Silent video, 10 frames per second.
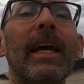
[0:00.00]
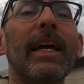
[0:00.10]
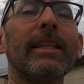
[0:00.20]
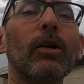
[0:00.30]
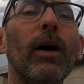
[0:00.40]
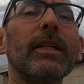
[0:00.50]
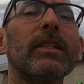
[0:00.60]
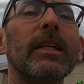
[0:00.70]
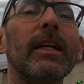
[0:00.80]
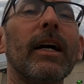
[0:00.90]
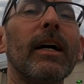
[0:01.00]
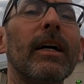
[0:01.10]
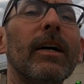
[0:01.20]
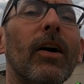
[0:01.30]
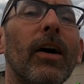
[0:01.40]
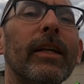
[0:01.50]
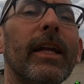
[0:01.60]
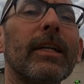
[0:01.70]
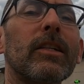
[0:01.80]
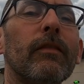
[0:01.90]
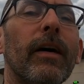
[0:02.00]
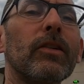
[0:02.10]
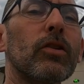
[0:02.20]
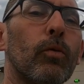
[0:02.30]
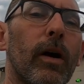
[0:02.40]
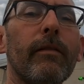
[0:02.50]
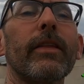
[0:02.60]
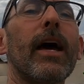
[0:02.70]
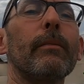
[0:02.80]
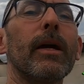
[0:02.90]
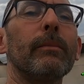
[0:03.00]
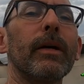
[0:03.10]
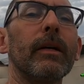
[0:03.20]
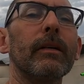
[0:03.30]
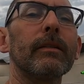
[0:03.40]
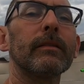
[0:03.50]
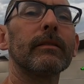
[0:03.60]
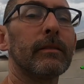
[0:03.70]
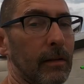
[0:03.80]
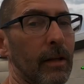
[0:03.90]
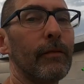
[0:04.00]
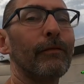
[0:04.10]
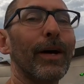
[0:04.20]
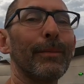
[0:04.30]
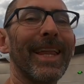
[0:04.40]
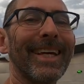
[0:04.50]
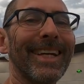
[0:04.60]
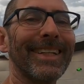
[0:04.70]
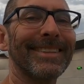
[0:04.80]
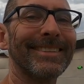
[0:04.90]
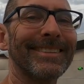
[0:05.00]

until I see you on the next adventure, wherever that may be, Better Melange.